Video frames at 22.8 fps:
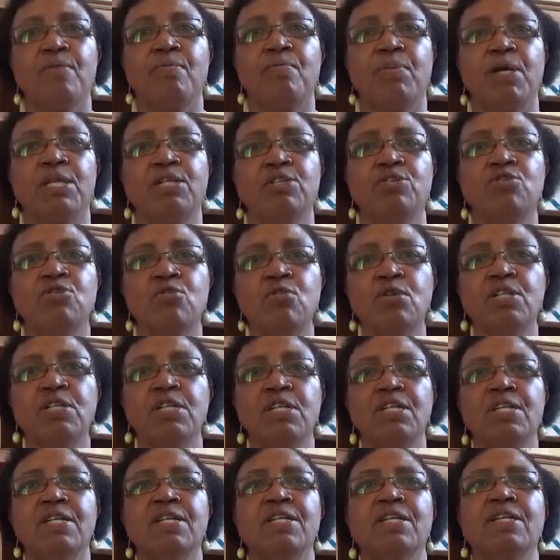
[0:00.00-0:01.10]
but God
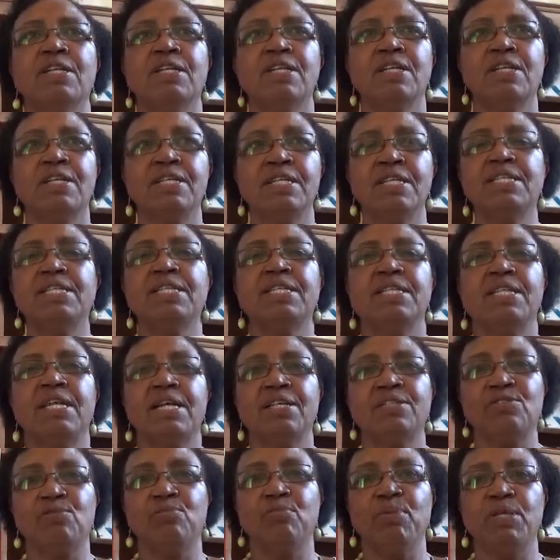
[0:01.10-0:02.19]
created
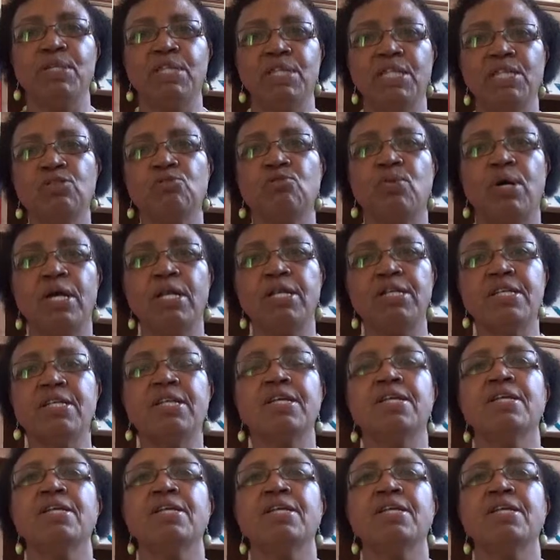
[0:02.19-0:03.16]
us to be in this world,